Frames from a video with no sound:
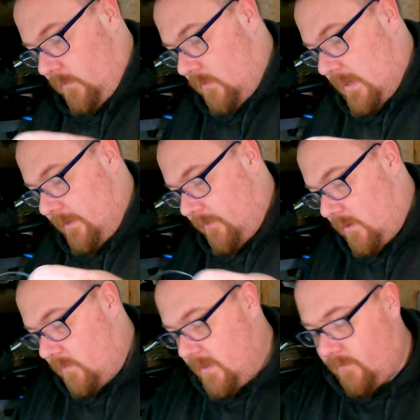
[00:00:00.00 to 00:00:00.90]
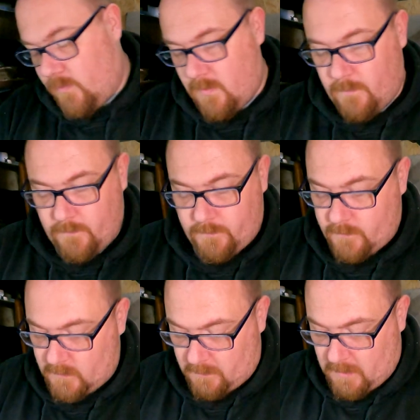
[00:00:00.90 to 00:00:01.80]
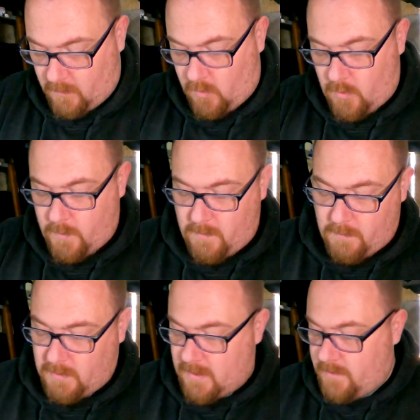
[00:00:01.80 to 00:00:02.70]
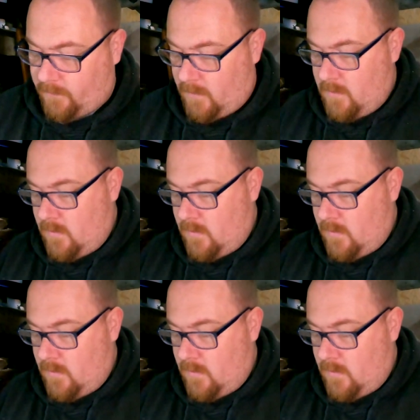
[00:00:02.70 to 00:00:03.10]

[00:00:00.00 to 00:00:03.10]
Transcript: So, as always, I'm now caught up with my pliers.